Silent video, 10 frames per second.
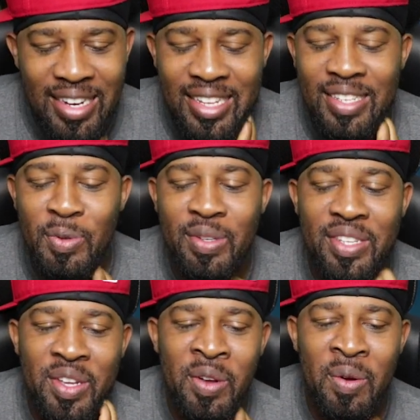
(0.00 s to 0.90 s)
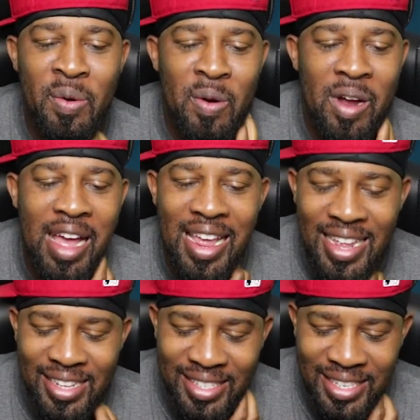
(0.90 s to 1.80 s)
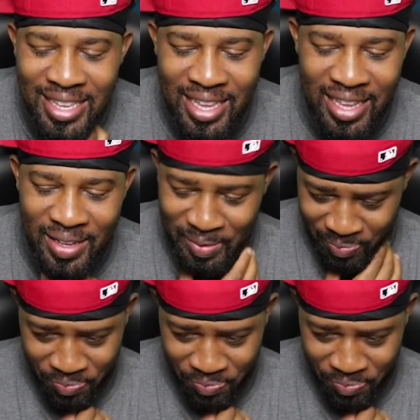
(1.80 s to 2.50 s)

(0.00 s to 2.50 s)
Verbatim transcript: this was crazy.